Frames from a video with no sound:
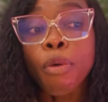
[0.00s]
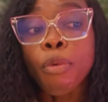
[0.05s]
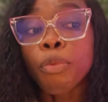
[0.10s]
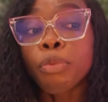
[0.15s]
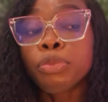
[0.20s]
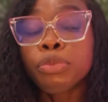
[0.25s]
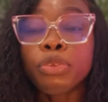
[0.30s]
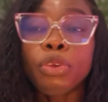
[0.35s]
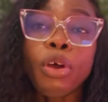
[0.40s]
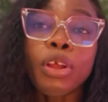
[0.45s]

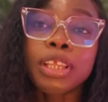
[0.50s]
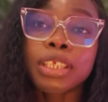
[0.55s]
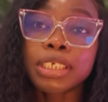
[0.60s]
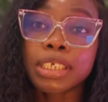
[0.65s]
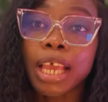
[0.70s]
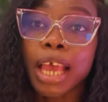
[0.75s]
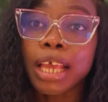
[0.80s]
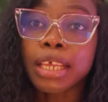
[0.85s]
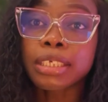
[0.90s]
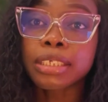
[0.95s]
Not
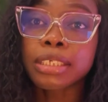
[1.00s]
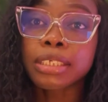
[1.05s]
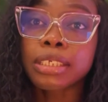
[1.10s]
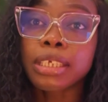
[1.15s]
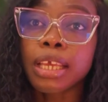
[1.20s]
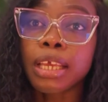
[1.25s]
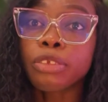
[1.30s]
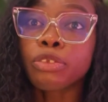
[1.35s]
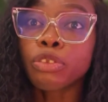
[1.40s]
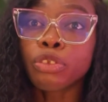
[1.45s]

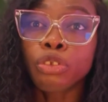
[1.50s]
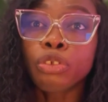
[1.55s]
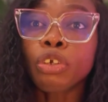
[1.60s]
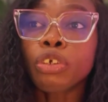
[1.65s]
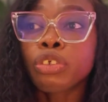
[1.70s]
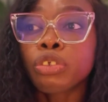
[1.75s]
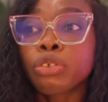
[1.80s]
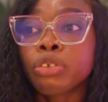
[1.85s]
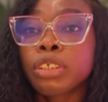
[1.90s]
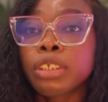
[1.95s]
as
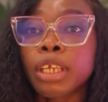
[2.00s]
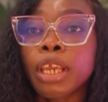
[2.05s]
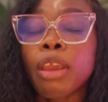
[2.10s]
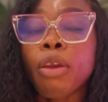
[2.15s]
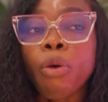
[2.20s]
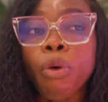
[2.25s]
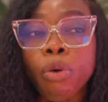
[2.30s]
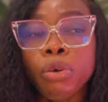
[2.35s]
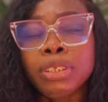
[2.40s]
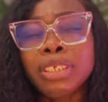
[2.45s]
just to say,
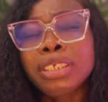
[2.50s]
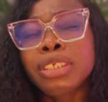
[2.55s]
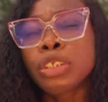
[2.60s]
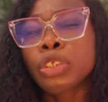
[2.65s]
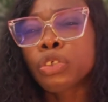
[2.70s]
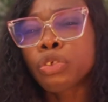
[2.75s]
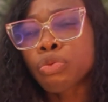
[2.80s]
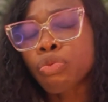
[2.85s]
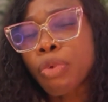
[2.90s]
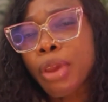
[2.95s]
oh, this
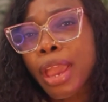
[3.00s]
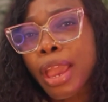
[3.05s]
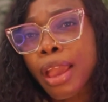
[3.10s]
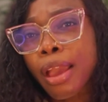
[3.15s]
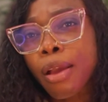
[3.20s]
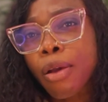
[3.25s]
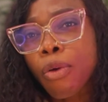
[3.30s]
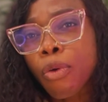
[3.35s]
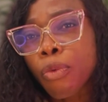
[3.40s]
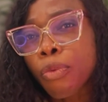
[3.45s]
is
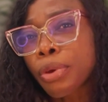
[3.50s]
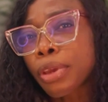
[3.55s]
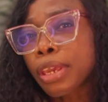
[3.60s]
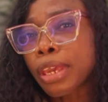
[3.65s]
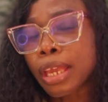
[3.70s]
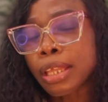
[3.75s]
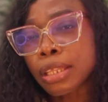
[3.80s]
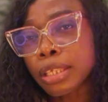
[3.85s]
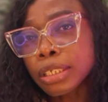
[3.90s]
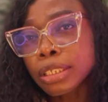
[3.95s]
where we
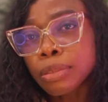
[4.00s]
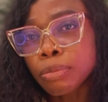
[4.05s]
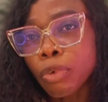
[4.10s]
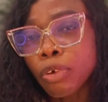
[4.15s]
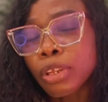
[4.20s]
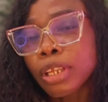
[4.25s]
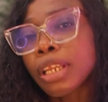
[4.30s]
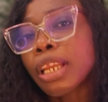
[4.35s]
get this money.